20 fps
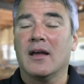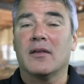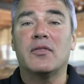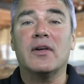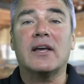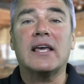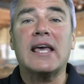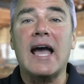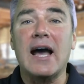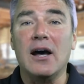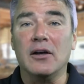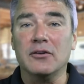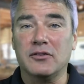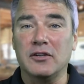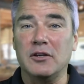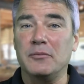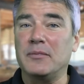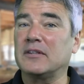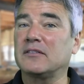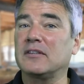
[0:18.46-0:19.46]
The
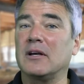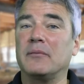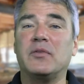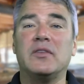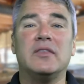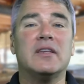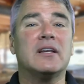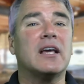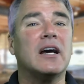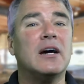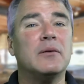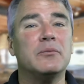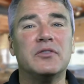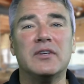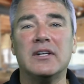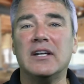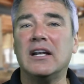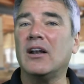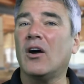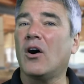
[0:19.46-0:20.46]
calcium is something that comes
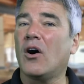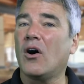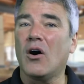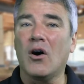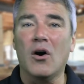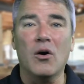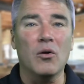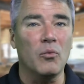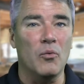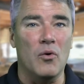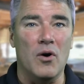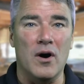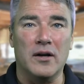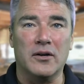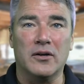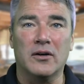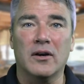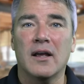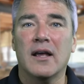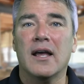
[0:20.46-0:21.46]
in in all
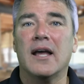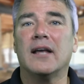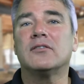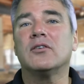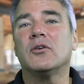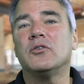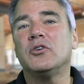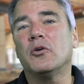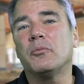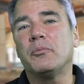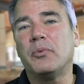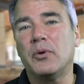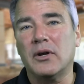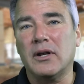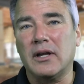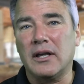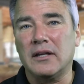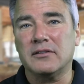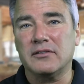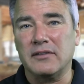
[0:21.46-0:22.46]
water. And so you'll put
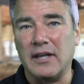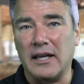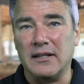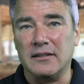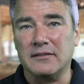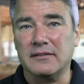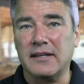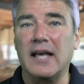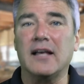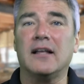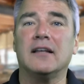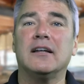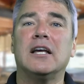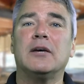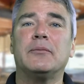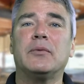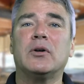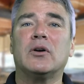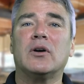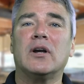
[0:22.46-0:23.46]
a stain and scale
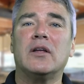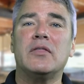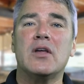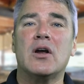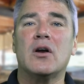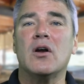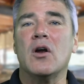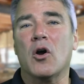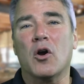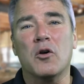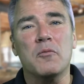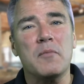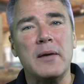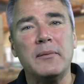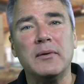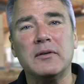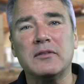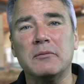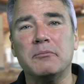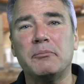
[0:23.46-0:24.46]
inhibitor in there or
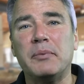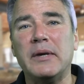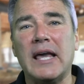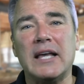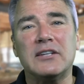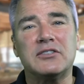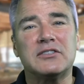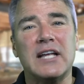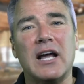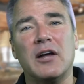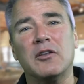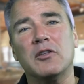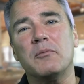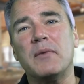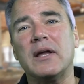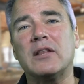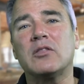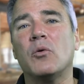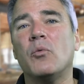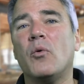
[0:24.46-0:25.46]
maybe some pH down to
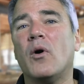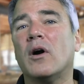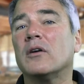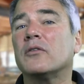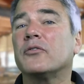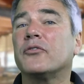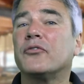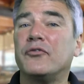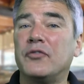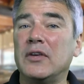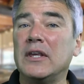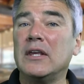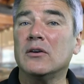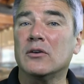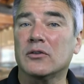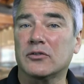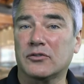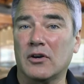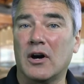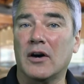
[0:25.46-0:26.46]
make the water
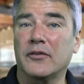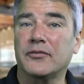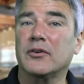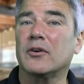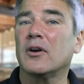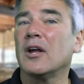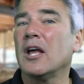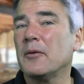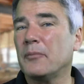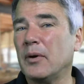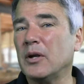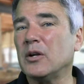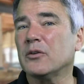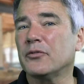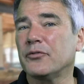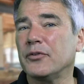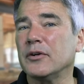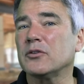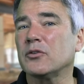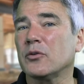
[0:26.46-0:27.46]
feel softer, but your
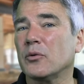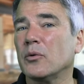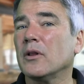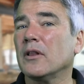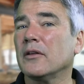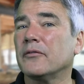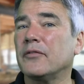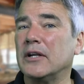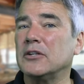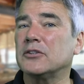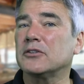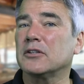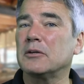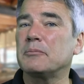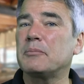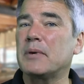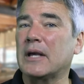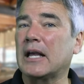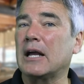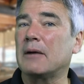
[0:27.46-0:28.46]
filter will eventually
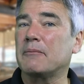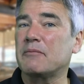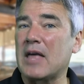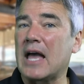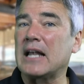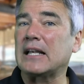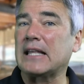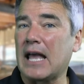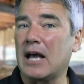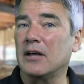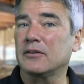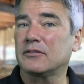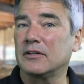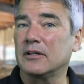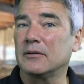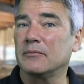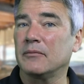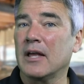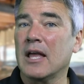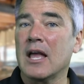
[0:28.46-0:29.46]
pick up that
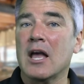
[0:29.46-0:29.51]
calcium.